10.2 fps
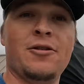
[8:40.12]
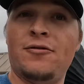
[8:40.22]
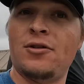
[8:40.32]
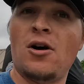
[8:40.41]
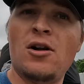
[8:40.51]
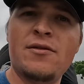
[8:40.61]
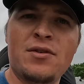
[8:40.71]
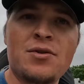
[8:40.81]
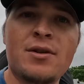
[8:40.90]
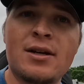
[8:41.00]
So for all
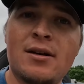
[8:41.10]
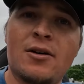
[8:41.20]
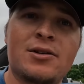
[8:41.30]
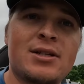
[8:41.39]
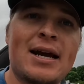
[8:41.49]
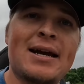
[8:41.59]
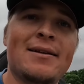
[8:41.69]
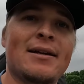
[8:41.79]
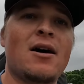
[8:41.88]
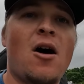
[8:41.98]
of you that are
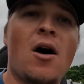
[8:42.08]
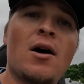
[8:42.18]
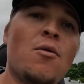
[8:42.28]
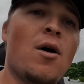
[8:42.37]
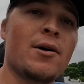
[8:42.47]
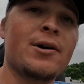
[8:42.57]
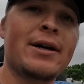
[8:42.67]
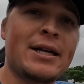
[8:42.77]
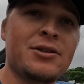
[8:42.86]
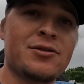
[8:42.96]
saying that hot
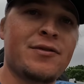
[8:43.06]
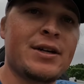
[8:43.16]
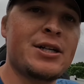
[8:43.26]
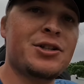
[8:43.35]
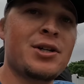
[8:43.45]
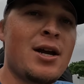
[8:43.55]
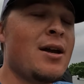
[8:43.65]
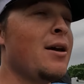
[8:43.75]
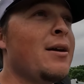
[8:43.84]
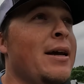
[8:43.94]
water kills fish,
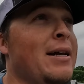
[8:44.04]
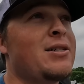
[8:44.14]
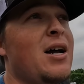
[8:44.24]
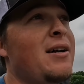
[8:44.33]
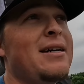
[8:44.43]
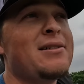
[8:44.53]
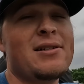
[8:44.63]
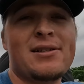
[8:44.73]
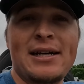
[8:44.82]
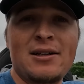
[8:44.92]
it's not
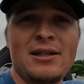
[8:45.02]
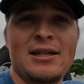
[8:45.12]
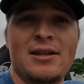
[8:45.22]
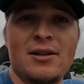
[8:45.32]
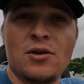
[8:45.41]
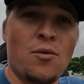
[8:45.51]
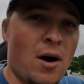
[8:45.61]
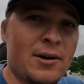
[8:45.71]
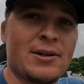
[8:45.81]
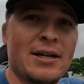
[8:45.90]
necessarily the
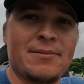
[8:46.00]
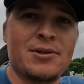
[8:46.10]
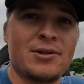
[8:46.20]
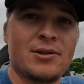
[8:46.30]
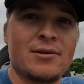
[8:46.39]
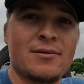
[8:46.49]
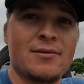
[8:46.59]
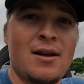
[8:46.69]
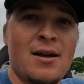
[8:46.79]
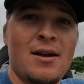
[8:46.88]
water temperature.
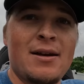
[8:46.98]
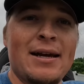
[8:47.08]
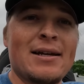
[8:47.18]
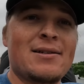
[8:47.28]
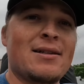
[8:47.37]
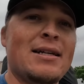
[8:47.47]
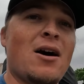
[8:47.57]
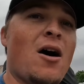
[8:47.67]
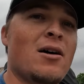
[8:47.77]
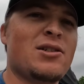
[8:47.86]
It's
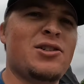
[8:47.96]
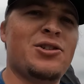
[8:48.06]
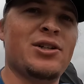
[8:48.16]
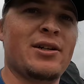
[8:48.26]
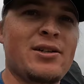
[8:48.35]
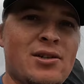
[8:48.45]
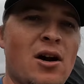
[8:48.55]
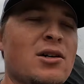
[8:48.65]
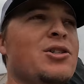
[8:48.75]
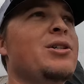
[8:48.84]
the oxygen, because
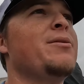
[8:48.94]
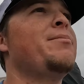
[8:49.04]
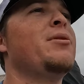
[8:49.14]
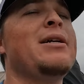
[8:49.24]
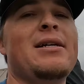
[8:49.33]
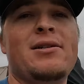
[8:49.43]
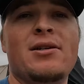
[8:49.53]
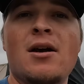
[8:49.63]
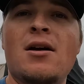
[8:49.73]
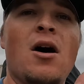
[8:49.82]
oxygen
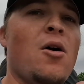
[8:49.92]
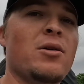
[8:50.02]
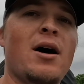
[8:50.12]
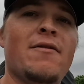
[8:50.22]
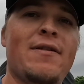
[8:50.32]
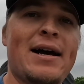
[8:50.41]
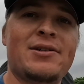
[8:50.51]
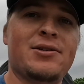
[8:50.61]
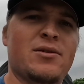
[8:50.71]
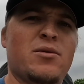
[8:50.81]
depletes a whole lot
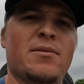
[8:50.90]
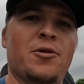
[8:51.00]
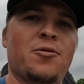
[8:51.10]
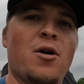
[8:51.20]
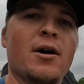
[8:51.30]
faster in warmer